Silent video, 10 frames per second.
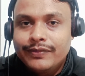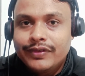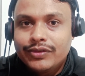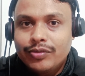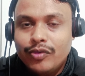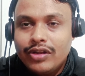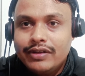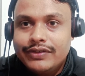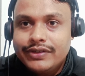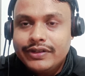So model
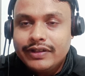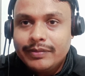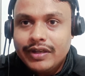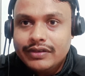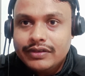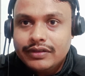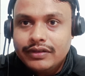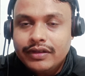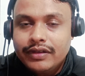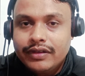considers them as a
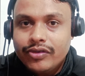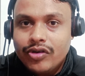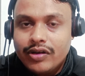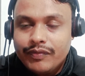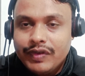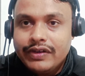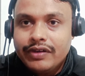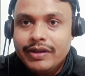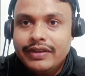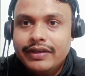not
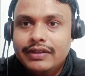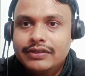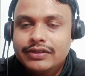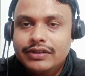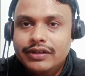affected by the cancer,